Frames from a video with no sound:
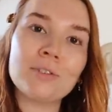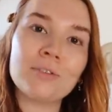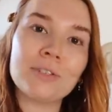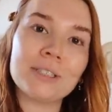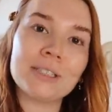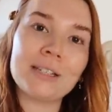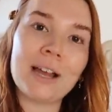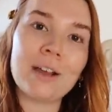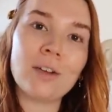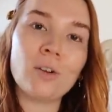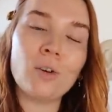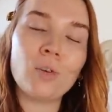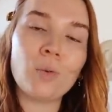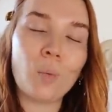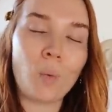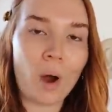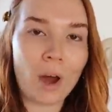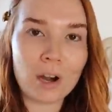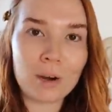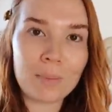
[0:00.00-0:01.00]
recycled
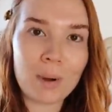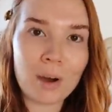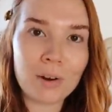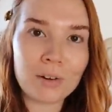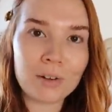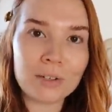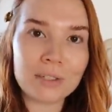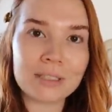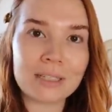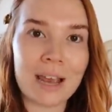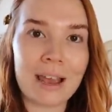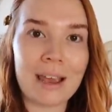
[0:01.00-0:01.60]
water bottles